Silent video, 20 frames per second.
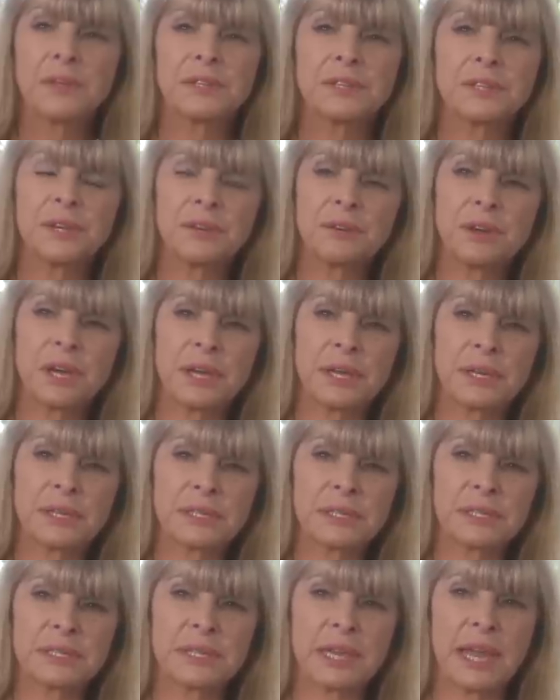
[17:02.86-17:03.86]
that don't
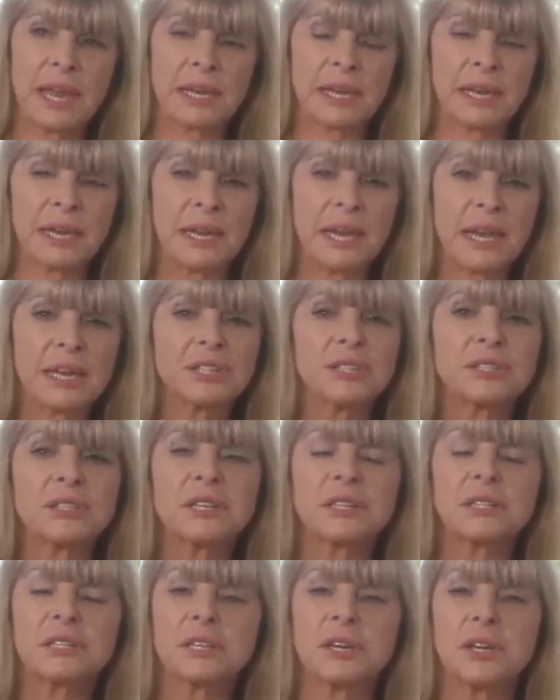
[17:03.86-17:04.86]
understand
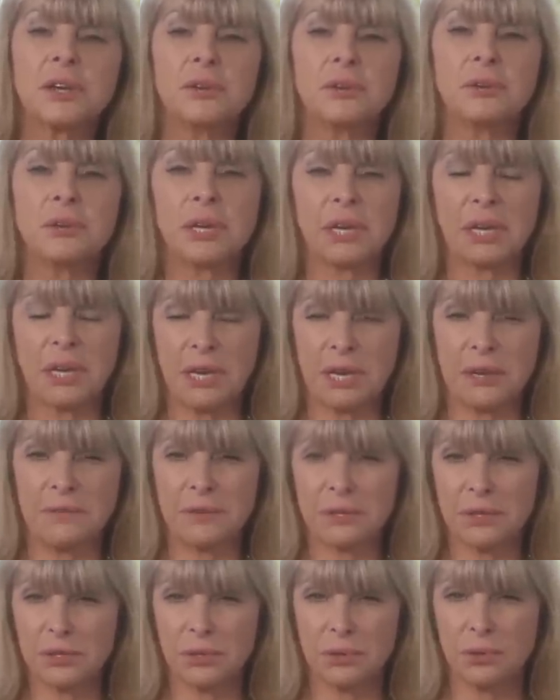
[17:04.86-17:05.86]
connection. They don't
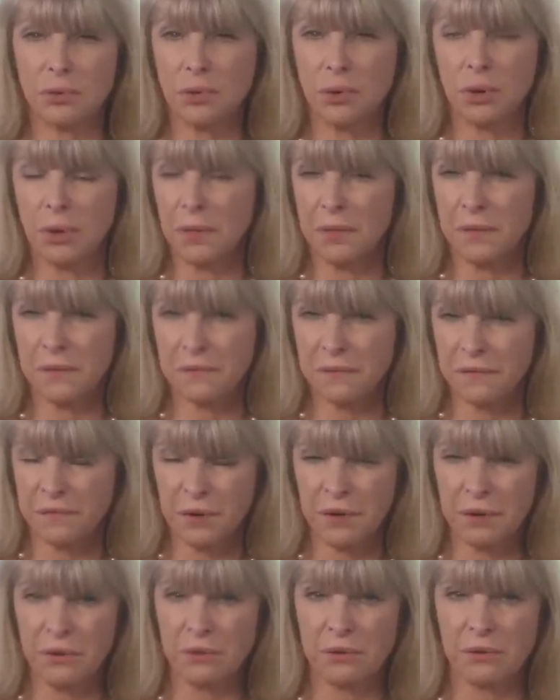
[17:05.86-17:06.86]
even talk on the
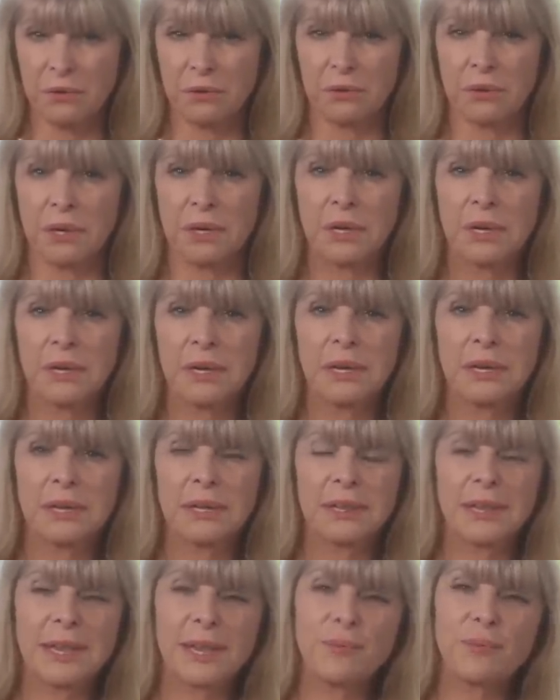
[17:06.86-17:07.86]
phone.
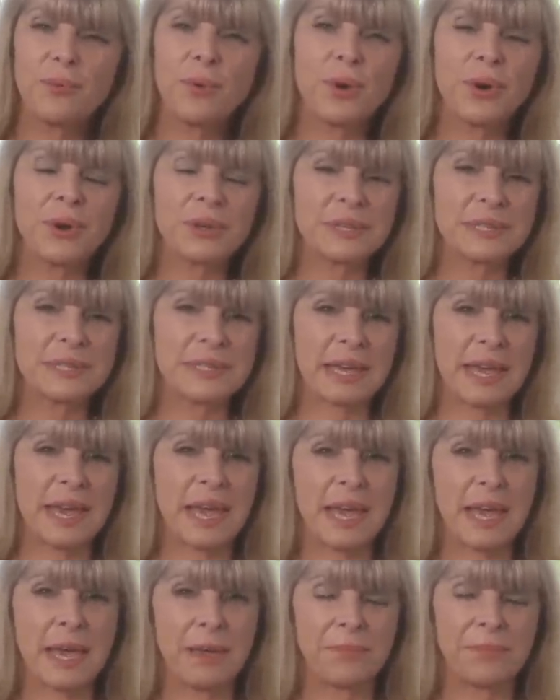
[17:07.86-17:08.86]
They
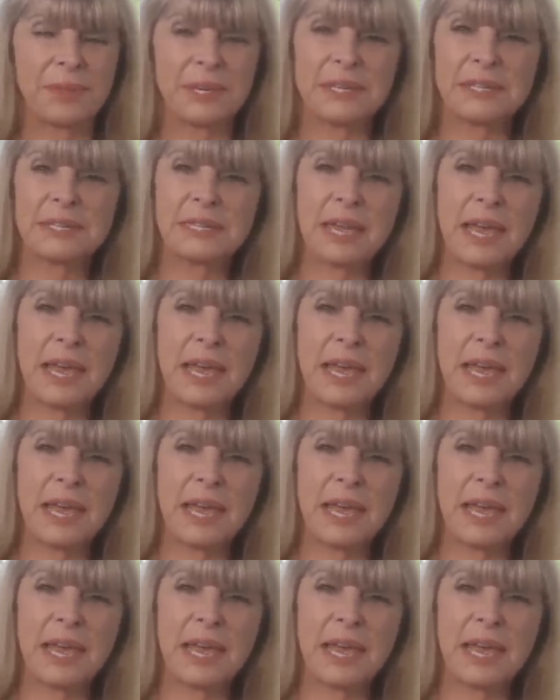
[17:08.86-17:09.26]
WhatsApp, they